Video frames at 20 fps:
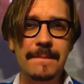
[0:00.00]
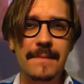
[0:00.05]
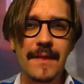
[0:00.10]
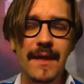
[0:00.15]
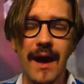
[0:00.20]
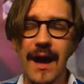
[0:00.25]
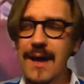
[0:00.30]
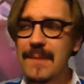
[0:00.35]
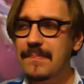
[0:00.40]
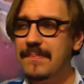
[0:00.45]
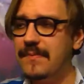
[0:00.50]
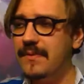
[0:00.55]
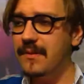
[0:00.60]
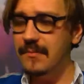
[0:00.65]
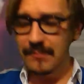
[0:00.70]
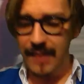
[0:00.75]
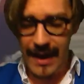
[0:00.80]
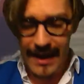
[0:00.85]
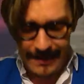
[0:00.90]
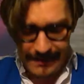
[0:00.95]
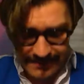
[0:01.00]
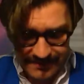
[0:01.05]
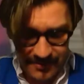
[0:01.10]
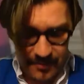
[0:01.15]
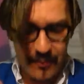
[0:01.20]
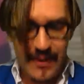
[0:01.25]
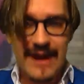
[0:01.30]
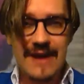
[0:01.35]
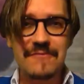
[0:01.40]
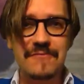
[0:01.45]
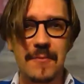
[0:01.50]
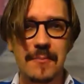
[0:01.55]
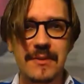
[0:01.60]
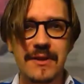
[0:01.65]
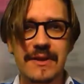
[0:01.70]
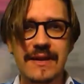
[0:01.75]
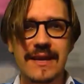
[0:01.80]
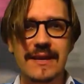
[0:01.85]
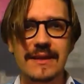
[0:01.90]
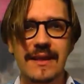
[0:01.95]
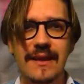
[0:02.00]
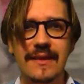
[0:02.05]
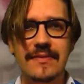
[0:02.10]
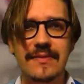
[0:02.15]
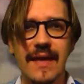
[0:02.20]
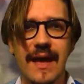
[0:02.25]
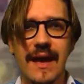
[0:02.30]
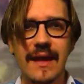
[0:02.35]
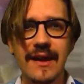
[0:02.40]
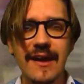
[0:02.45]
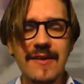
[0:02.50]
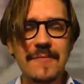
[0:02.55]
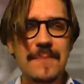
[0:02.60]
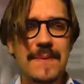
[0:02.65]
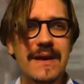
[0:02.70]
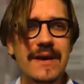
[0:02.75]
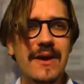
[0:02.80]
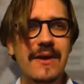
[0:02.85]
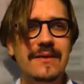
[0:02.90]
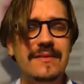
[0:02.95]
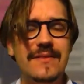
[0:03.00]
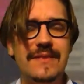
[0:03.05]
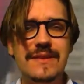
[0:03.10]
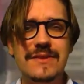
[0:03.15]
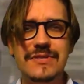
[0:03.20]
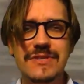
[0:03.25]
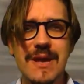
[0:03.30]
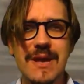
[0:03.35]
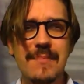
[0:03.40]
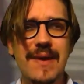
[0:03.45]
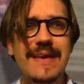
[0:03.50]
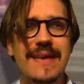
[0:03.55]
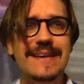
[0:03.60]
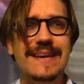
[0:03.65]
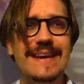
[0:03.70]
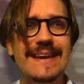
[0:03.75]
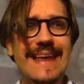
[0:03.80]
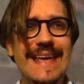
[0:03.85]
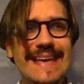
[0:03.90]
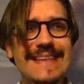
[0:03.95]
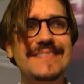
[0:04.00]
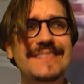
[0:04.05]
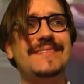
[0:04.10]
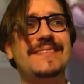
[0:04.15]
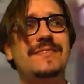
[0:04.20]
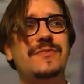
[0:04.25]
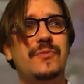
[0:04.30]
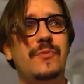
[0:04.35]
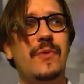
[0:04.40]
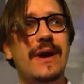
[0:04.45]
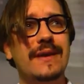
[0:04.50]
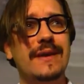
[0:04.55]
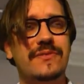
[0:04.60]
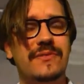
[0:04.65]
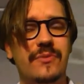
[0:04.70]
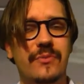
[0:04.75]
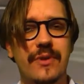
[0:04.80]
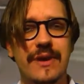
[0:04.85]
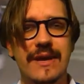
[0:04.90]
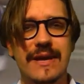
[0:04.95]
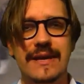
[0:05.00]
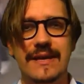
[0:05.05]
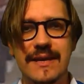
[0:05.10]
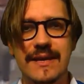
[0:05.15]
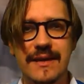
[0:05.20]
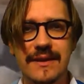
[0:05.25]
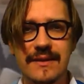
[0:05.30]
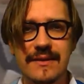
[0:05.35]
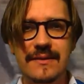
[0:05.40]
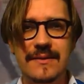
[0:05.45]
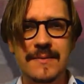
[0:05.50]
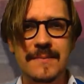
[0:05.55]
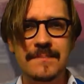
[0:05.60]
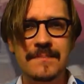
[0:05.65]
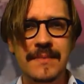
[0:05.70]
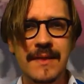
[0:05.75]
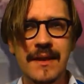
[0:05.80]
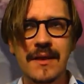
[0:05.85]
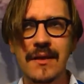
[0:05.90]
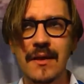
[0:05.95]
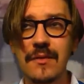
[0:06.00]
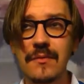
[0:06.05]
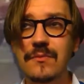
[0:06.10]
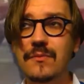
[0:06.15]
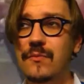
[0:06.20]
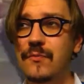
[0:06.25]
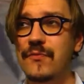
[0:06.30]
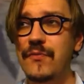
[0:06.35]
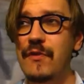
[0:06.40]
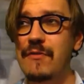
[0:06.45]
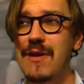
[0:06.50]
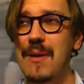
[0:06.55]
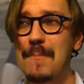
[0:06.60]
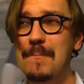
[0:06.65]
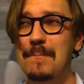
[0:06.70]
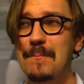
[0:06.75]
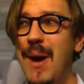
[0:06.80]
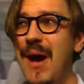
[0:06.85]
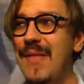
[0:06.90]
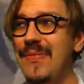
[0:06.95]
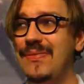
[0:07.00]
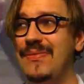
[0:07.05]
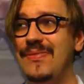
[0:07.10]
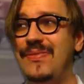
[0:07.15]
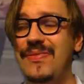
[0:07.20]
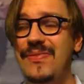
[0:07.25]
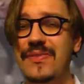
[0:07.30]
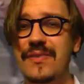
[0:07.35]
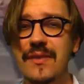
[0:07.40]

I'm miles away from looking like that, and I've been going to the gym at least twice a week. For a month!